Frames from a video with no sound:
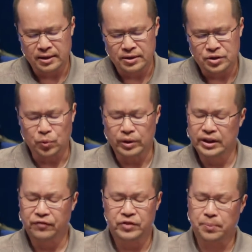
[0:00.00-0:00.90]
So we
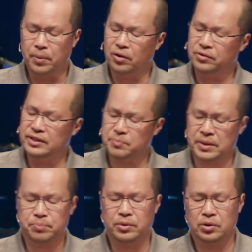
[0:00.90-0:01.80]
lift up all these
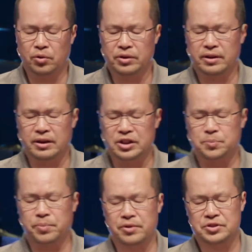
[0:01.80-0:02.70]
people, Lord, that are
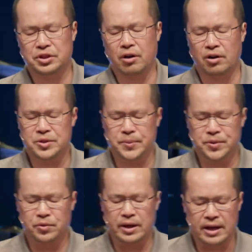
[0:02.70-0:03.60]
experiencing
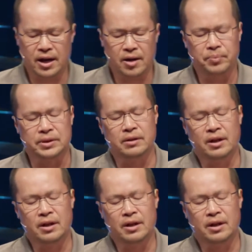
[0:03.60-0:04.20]
hardships right now, but